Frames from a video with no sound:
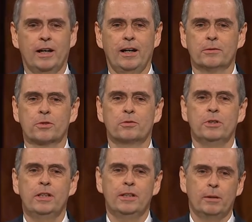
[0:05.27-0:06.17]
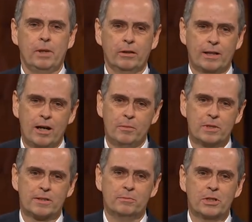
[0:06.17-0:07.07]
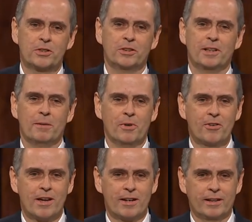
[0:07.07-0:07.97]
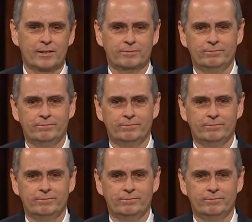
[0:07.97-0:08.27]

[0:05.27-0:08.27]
I was reading about Alma's mission in Ammonihah